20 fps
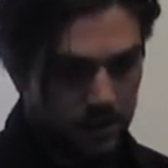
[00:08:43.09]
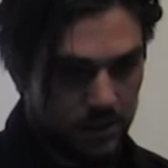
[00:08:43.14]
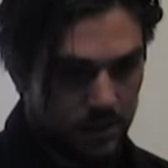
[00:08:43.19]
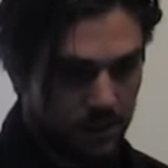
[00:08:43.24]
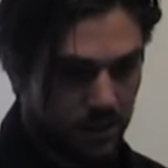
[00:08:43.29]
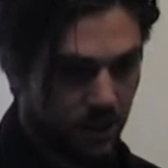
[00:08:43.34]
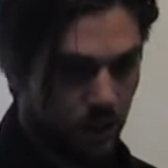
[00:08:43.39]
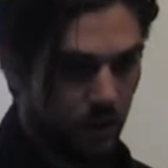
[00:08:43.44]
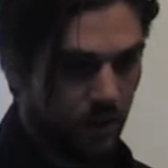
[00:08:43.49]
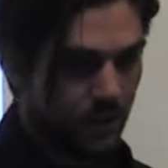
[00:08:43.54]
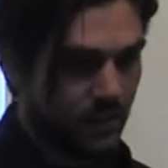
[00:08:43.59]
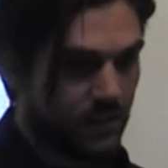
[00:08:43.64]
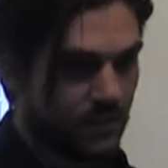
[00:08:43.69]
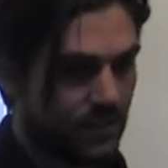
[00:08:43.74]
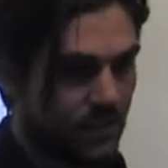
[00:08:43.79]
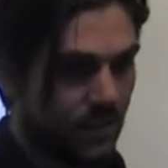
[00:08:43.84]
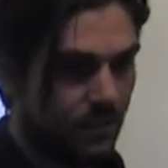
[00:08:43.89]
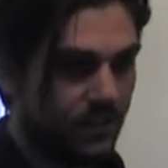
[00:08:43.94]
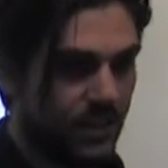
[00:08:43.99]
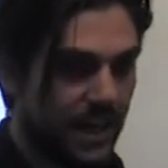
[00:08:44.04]
So
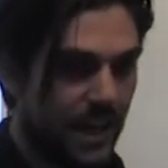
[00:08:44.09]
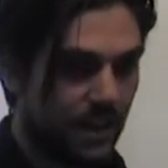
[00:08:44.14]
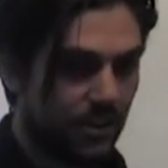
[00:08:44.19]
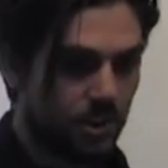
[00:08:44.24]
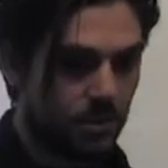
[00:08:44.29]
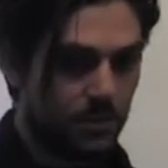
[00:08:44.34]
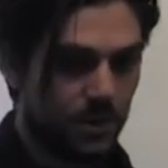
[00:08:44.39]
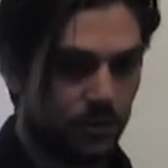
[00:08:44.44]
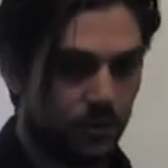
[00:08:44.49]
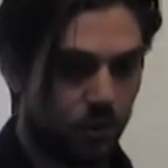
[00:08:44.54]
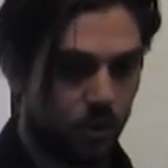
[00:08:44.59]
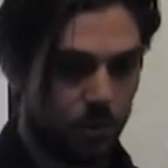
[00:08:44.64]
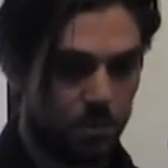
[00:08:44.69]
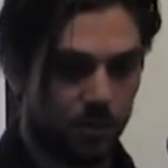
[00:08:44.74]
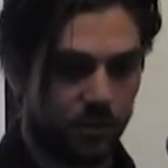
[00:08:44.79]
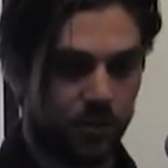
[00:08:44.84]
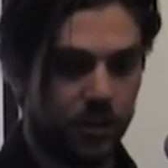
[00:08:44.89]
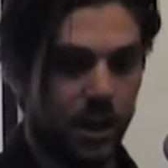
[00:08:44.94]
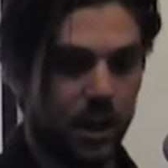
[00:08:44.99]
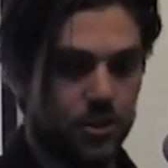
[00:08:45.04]
if the ultimate form
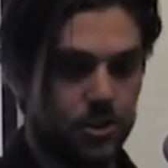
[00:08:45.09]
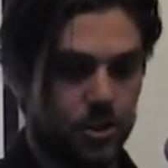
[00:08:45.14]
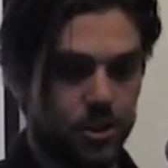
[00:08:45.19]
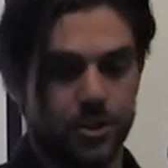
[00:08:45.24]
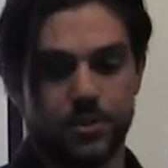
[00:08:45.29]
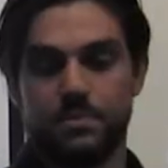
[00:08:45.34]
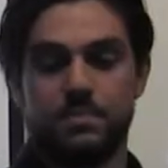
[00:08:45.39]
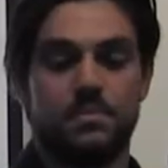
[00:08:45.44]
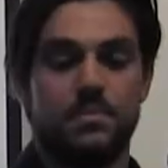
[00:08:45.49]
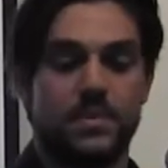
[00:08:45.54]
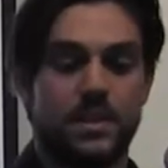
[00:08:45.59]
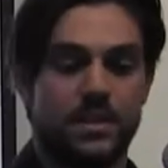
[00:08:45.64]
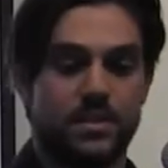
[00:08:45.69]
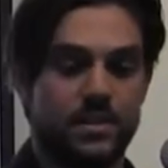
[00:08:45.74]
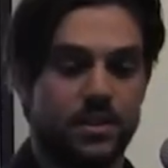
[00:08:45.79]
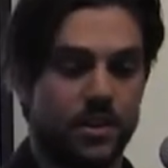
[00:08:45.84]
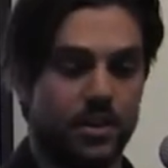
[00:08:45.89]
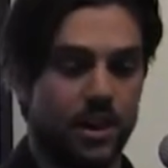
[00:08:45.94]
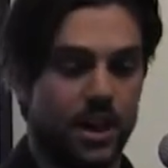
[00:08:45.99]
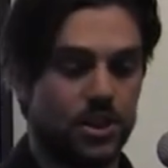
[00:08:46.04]
of culture is
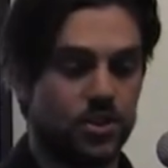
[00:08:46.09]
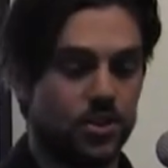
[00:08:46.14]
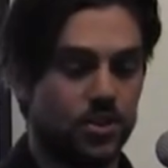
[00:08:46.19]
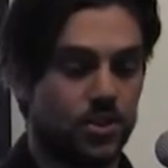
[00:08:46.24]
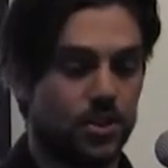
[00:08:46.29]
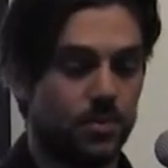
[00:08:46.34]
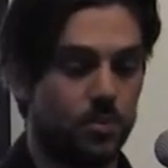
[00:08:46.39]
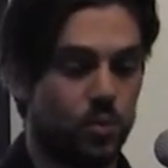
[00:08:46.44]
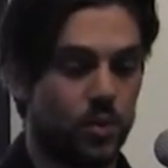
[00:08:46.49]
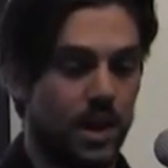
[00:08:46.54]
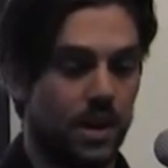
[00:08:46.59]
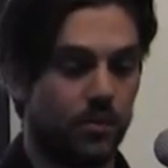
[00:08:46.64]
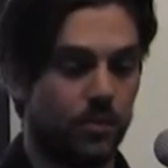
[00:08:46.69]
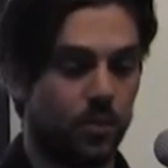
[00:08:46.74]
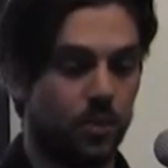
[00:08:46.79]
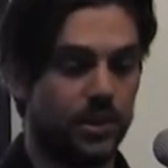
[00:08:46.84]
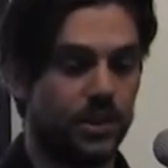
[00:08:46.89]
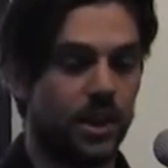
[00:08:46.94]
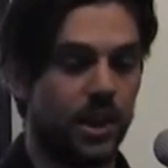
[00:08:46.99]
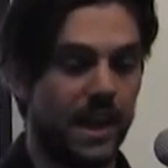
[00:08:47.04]
the relationship we have
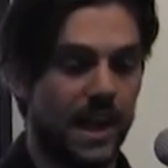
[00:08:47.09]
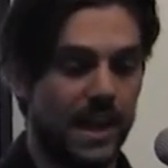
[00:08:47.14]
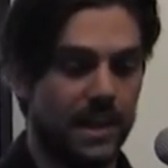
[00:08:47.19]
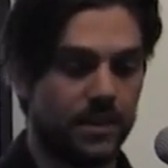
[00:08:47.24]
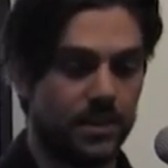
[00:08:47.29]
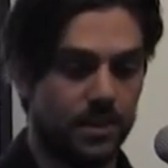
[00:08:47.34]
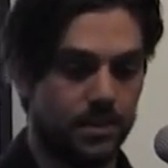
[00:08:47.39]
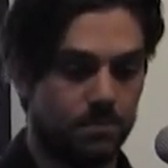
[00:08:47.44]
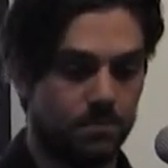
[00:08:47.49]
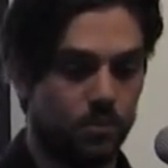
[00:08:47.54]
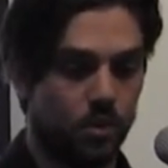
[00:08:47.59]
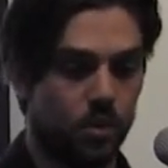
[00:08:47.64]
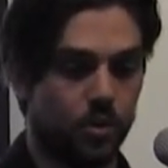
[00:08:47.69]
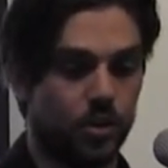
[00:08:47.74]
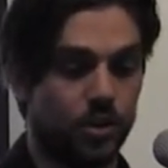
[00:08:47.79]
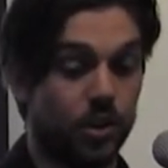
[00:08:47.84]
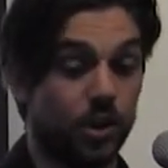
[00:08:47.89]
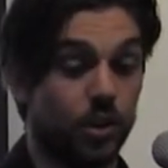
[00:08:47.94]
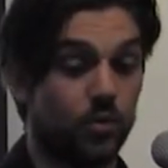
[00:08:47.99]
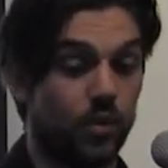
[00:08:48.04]
with the land
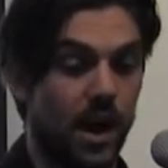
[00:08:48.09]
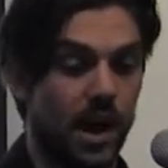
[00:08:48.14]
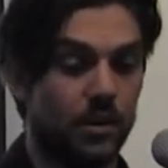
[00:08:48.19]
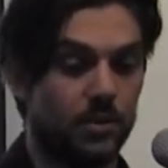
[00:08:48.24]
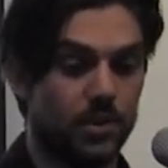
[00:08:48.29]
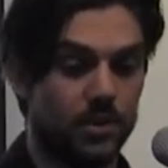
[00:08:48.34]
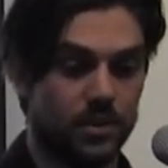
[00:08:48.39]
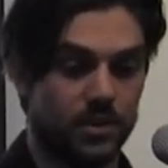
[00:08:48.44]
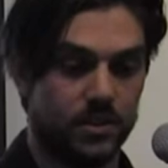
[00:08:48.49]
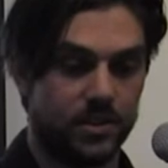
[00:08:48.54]
or the ground,